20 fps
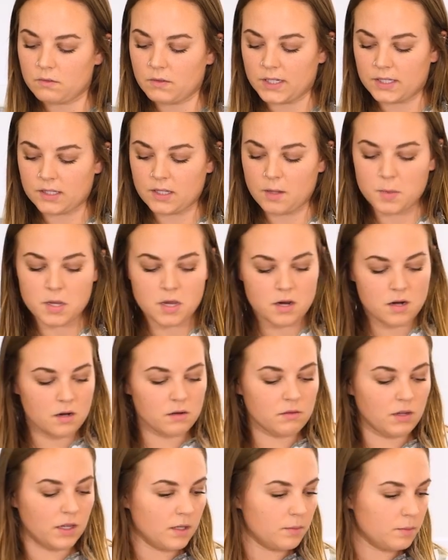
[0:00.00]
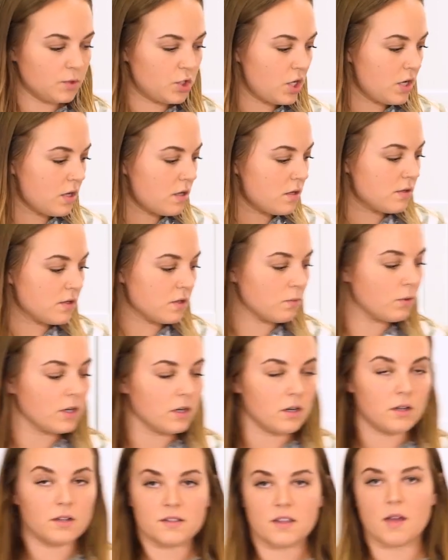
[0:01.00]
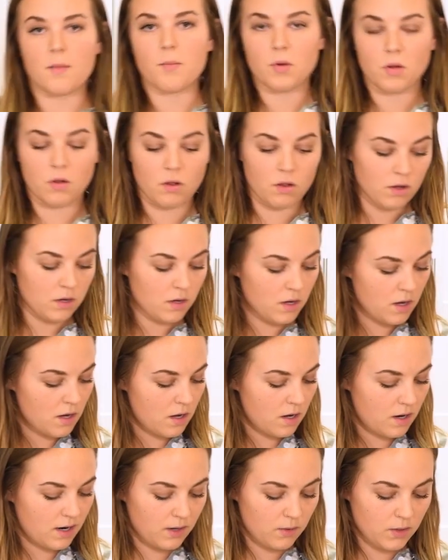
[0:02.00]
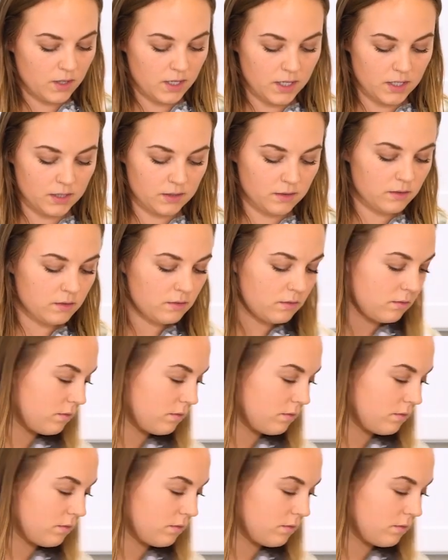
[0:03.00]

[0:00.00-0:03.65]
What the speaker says: Rest them here, let them chill. So we're gonna assemble our